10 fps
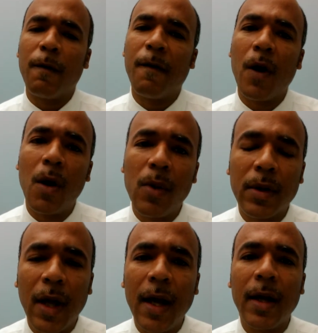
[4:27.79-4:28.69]

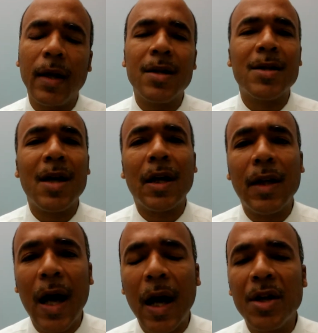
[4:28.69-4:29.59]
Forward thinking,
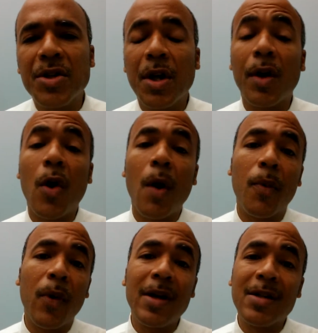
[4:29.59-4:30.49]
technology,
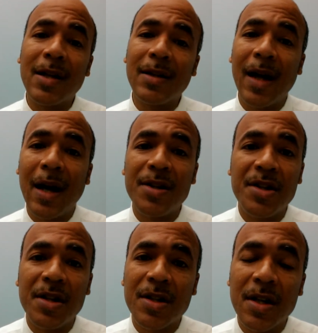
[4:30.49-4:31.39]
incorporating
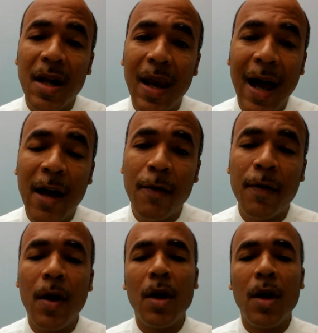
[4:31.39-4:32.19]
technology into your life.